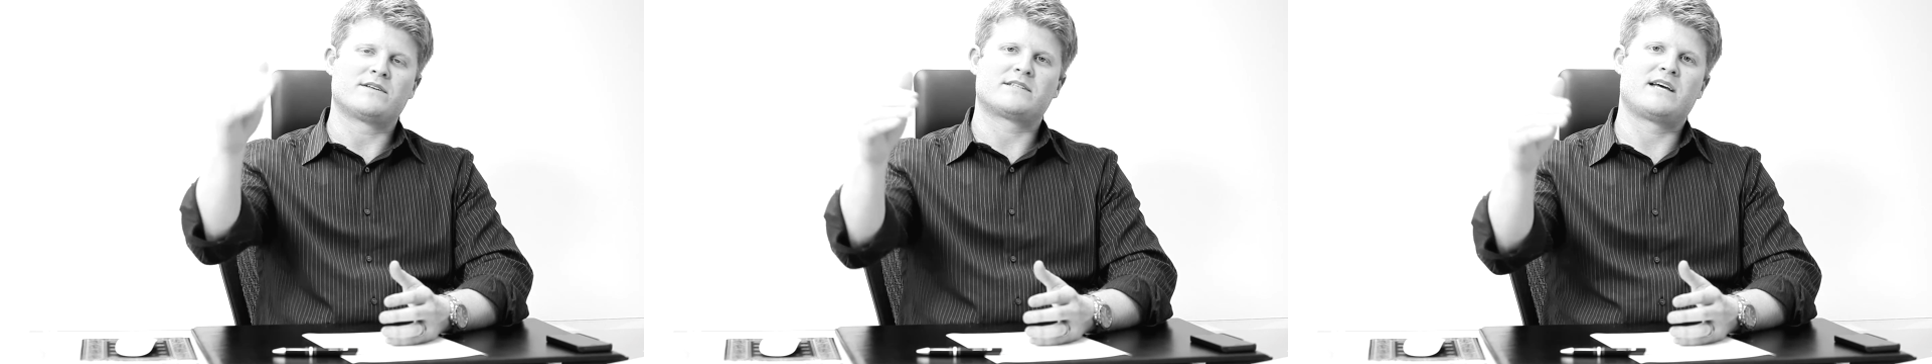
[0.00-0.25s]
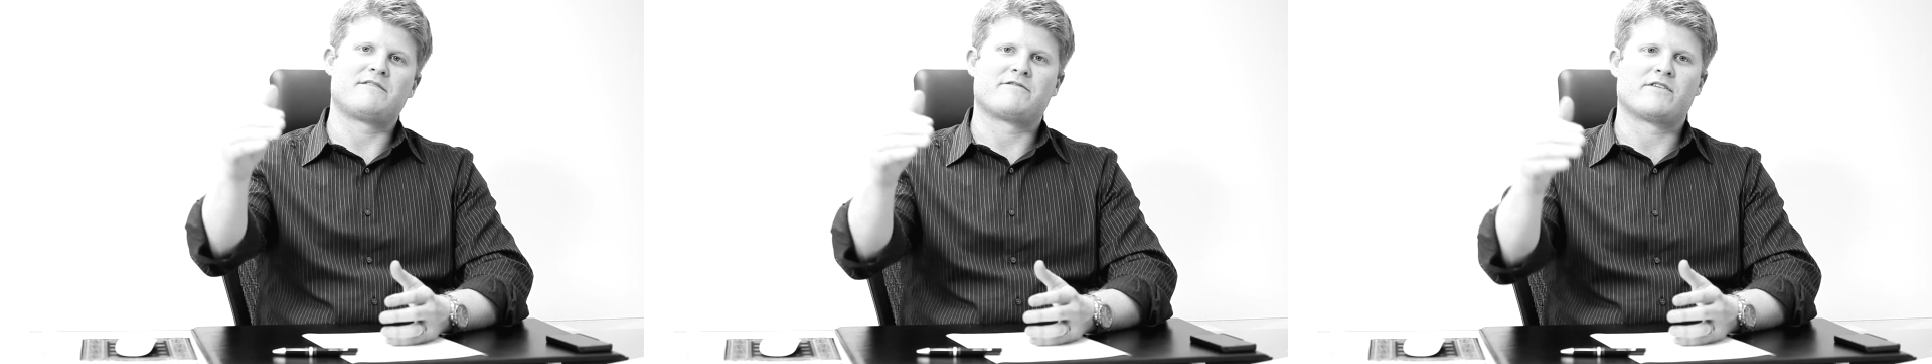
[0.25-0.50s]

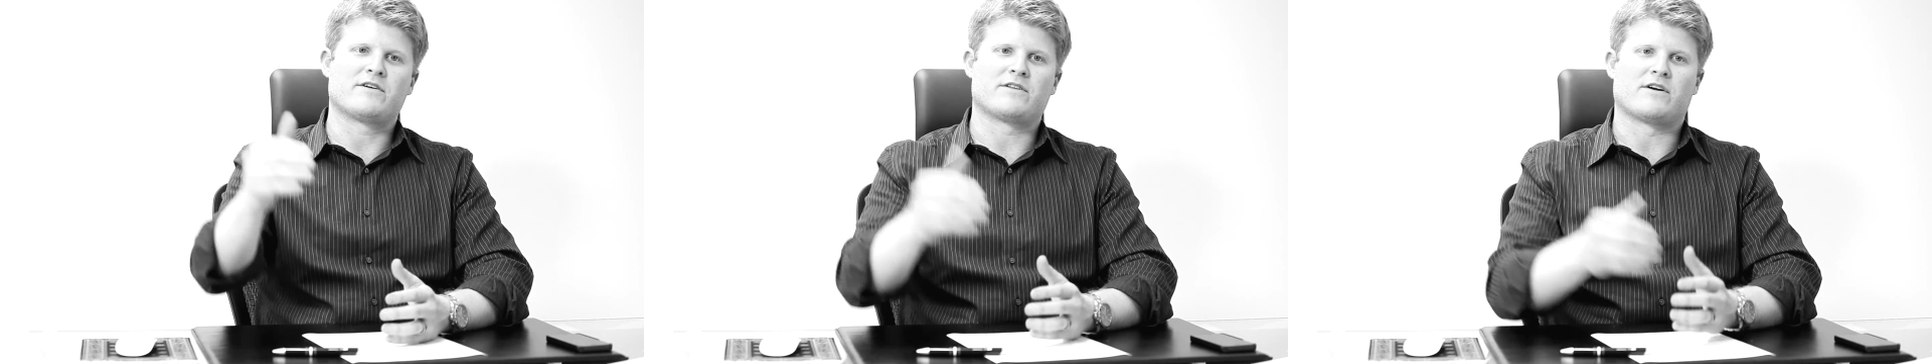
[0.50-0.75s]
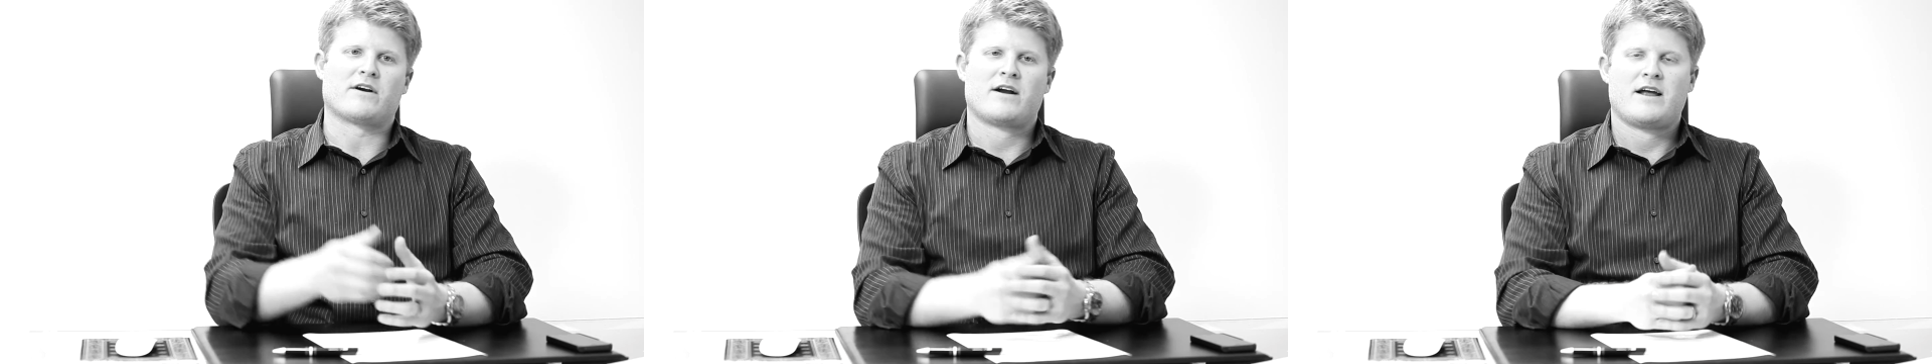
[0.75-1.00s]
step
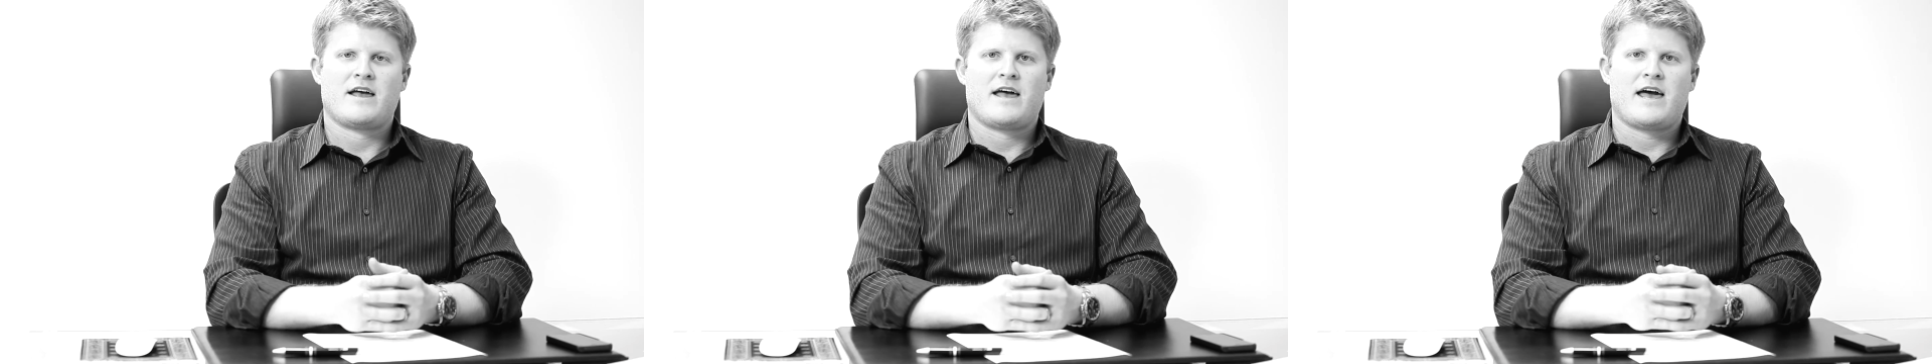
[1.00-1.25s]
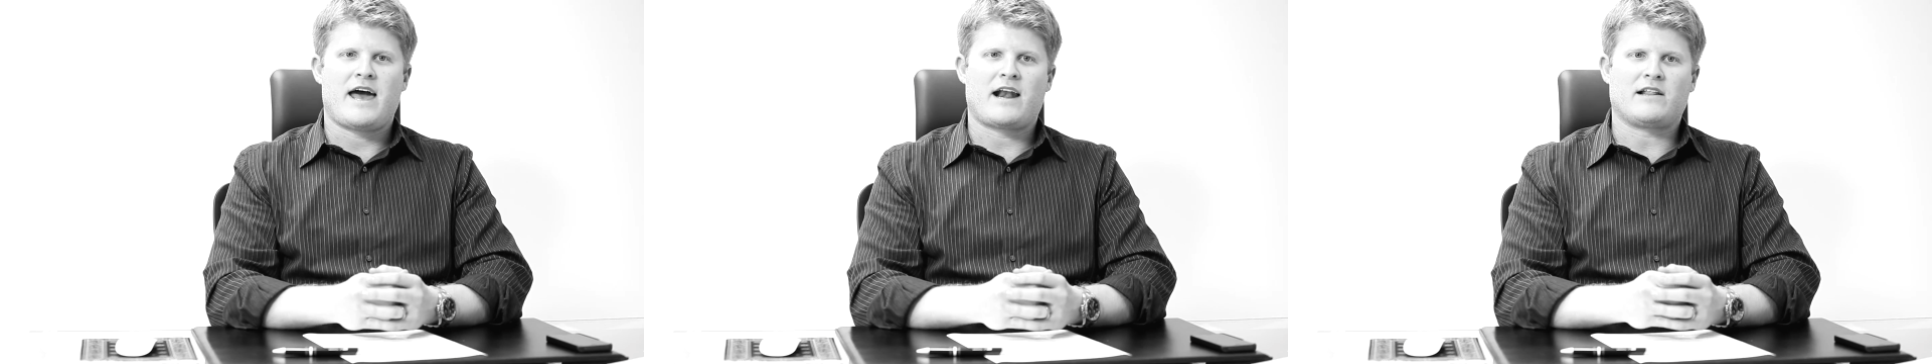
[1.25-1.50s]
further
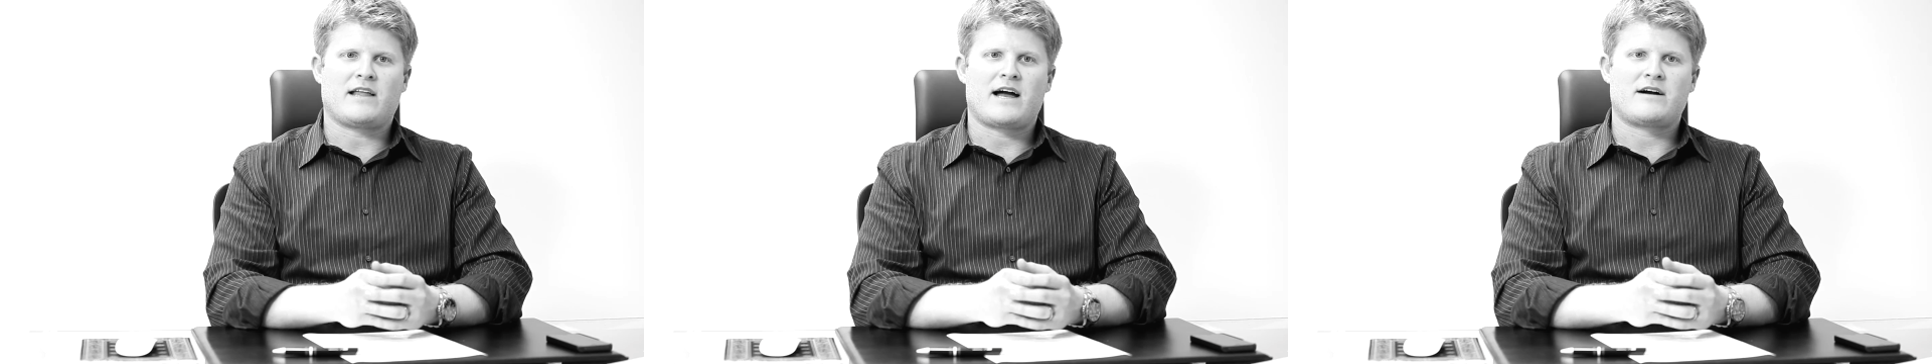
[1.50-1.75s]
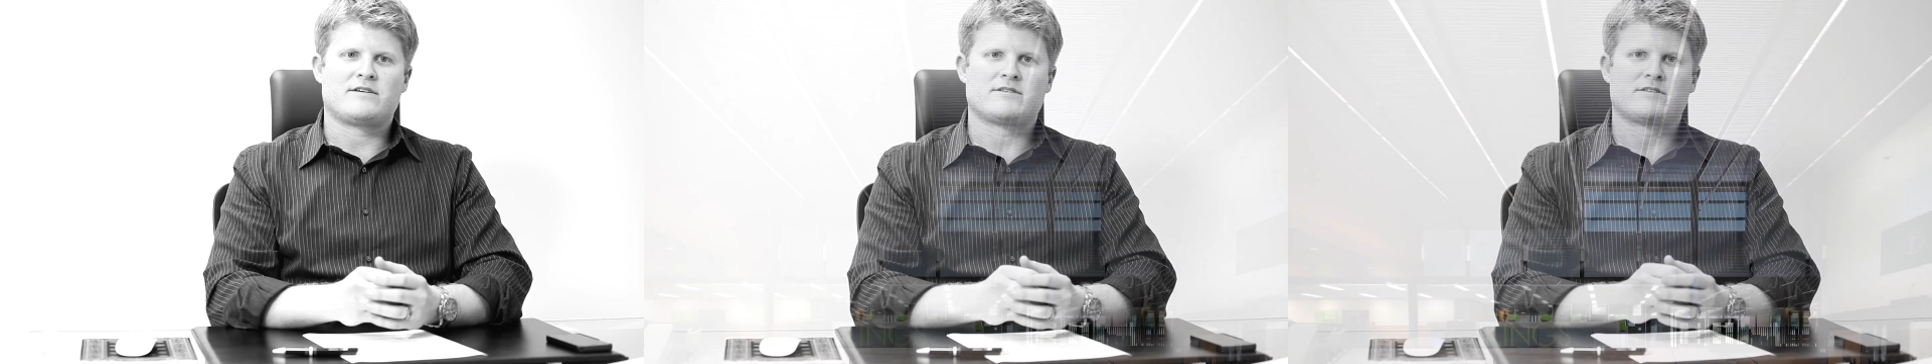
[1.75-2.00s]
and
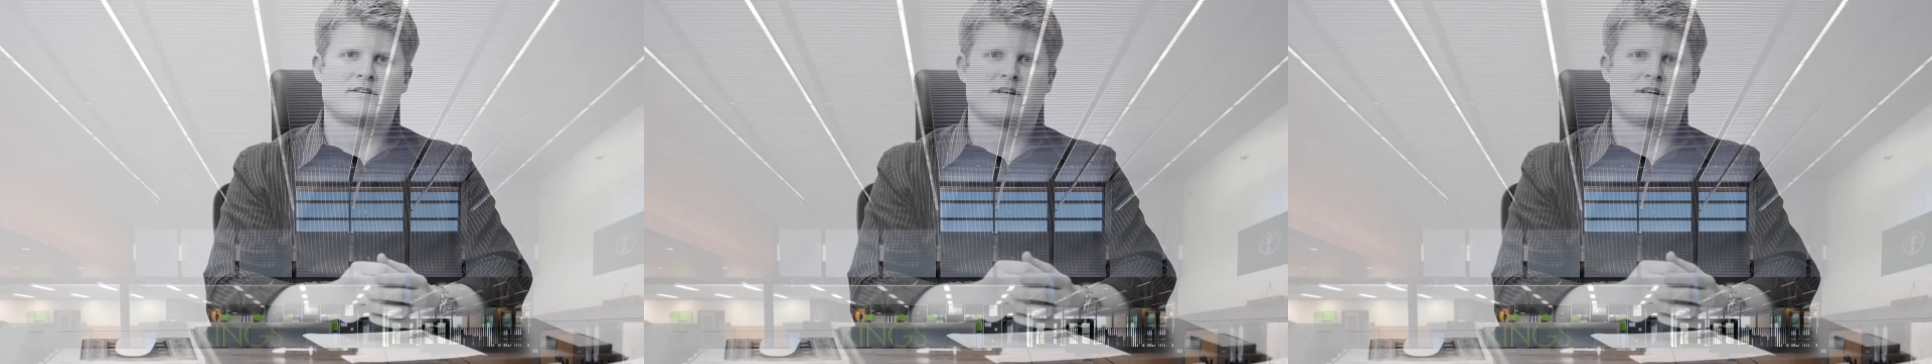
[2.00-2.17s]
allows